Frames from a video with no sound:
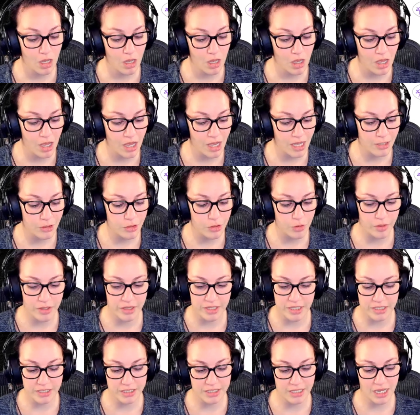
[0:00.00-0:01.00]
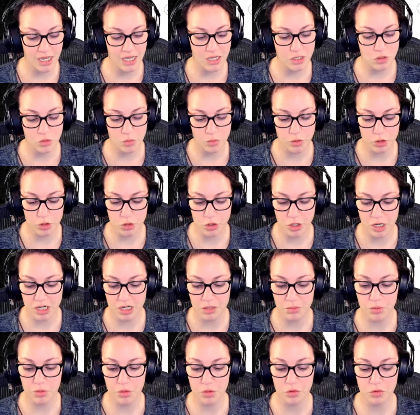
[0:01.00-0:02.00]
And so in this case, we're trying to
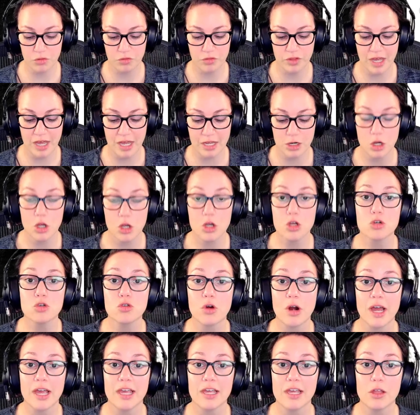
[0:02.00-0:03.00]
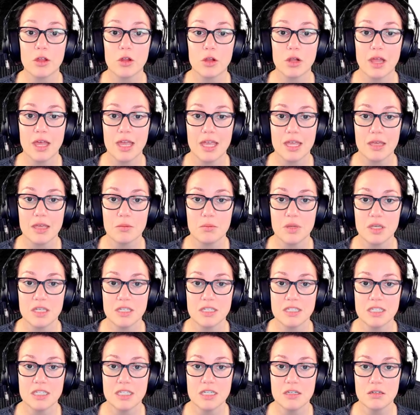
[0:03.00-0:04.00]
prove that triangle
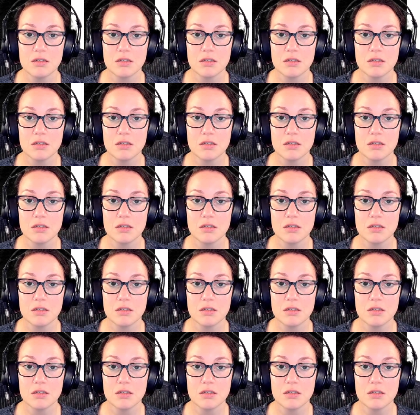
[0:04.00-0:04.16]
ABD